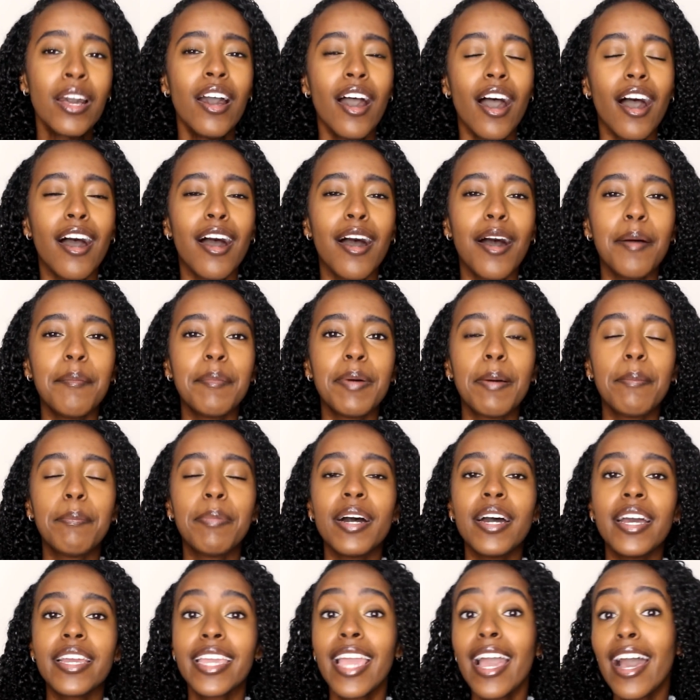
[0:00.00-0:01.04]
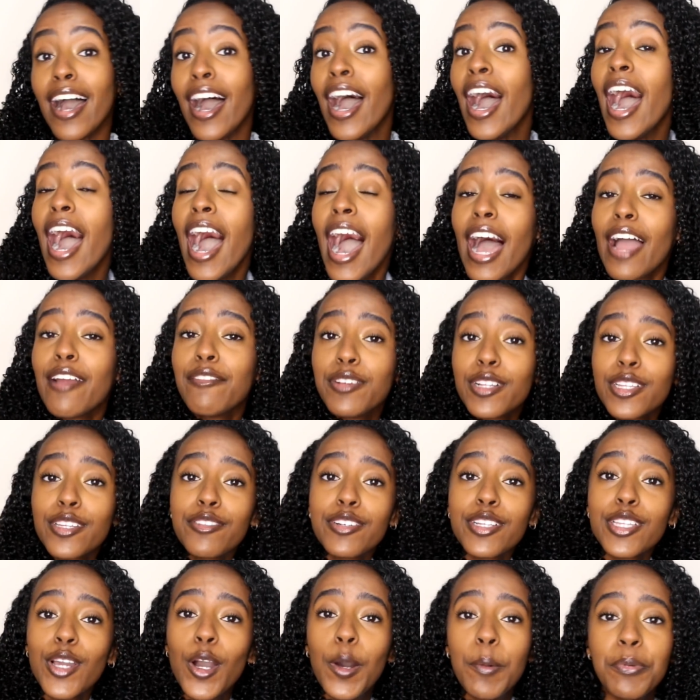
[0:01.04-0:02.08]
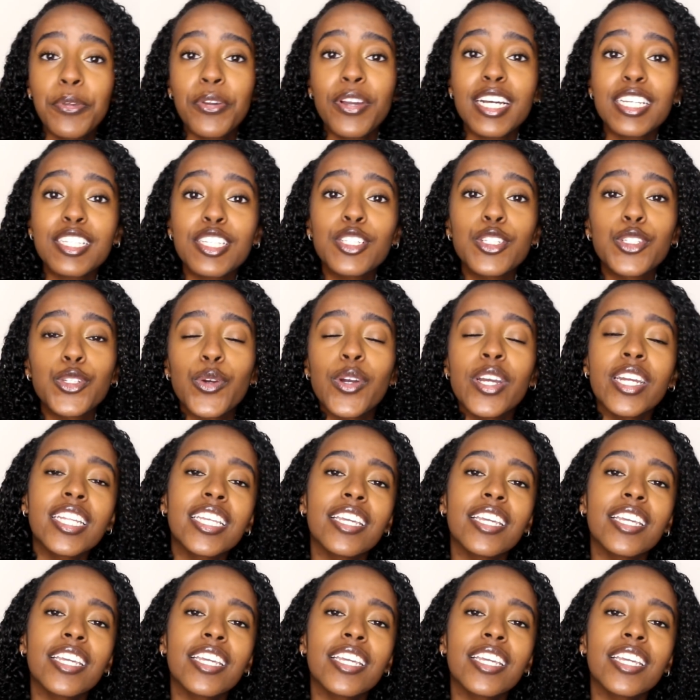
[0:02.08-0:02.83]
But yeah, I really hope you guys enjoyed.